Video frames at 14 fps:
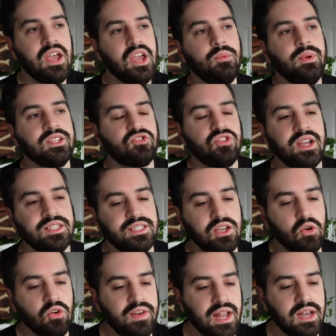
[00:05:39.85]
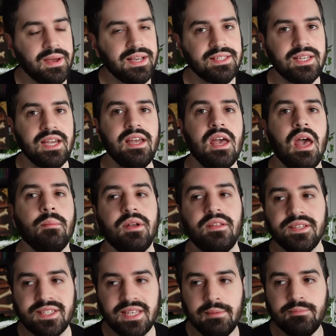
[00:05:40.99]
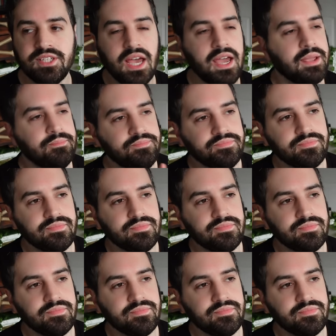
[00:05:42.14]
who is trying to take over Alabasta, but at the same time,